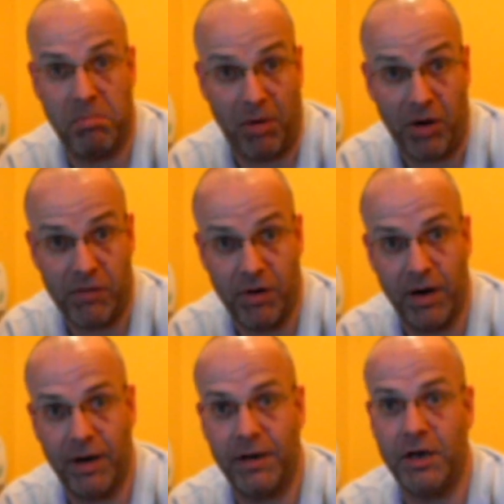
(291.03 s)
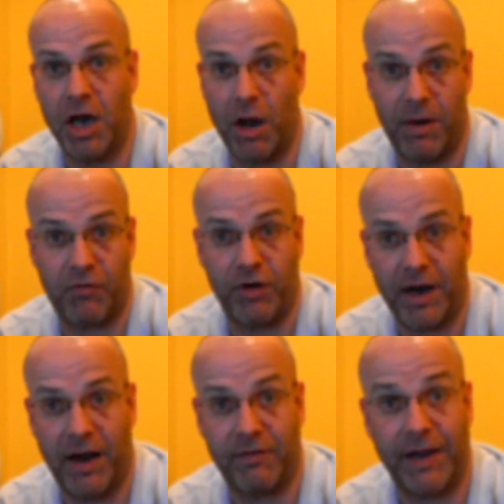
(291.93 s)
buy, really, you know, as
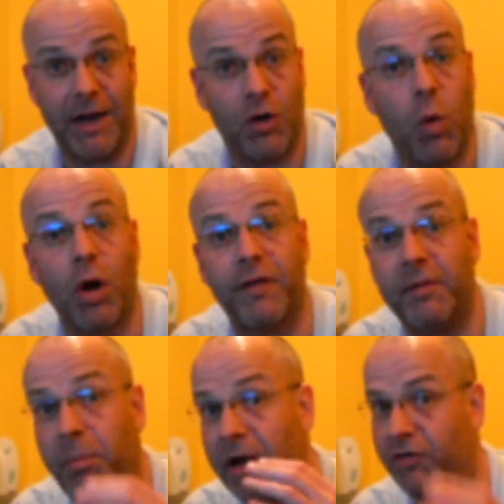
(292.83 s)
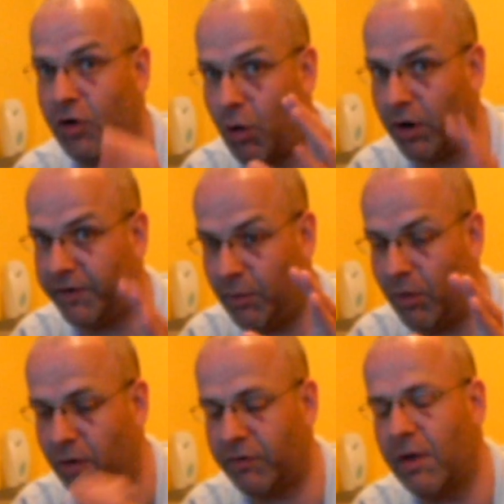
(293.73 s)
regards to getting quality, picture quality
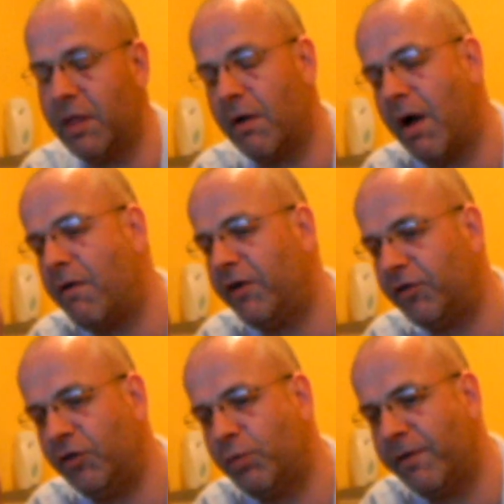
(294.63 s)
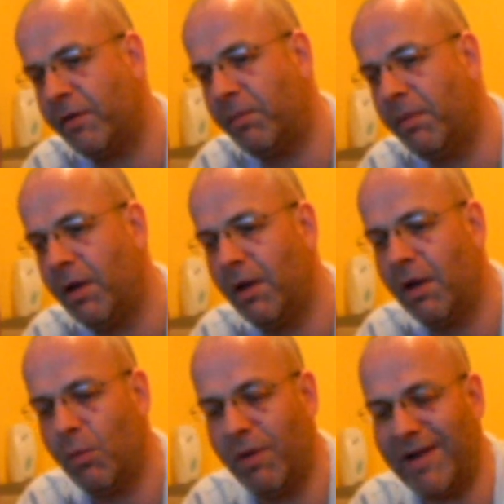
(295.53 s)
wise. There are issues with them,
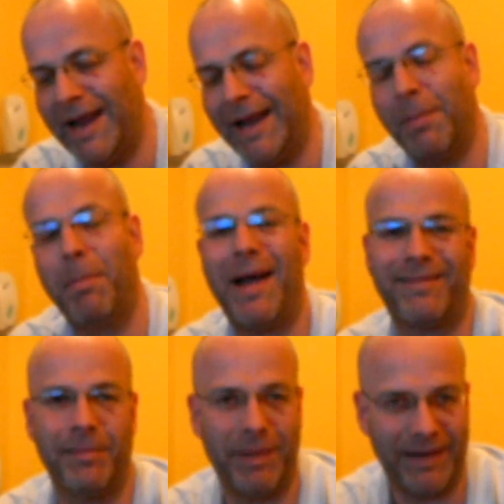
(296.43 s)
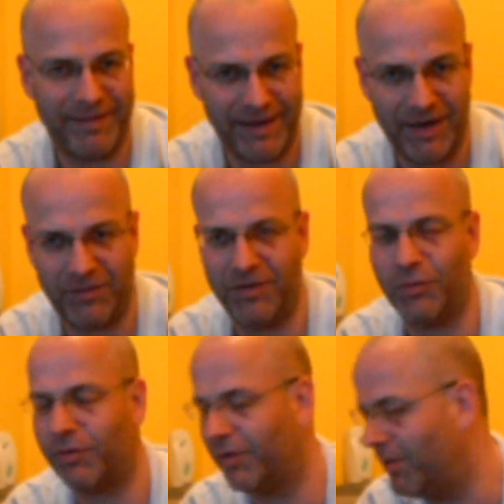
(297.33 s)
with incompatibility
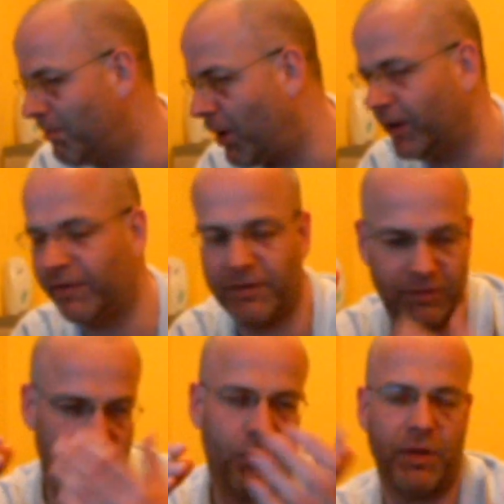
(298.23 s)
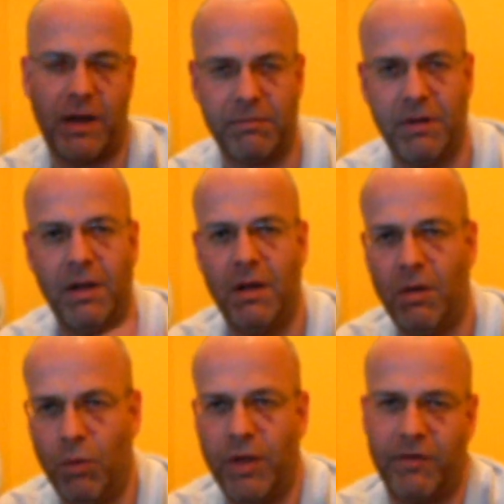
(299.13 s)
issues with certain monitors and all
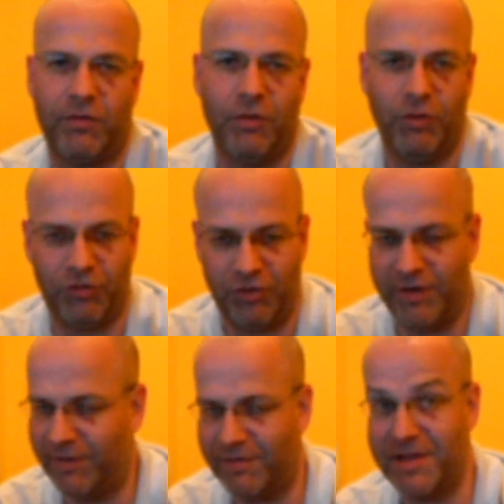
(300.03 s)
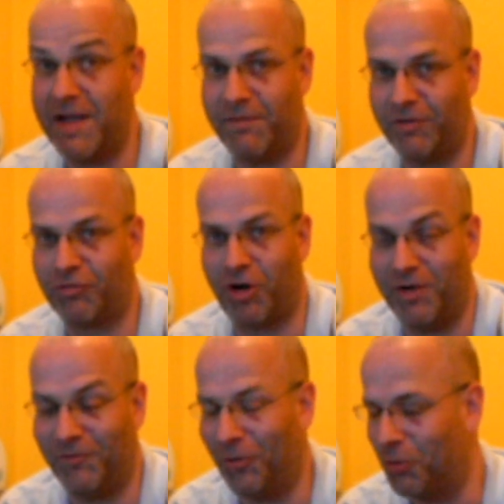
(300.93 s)
that sort of shiz. It's never
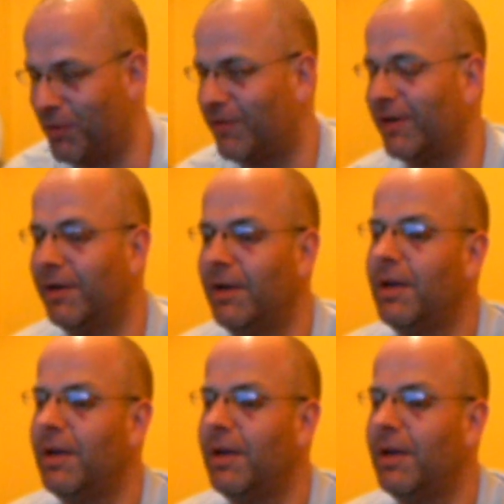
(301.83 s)
straightforward, is it?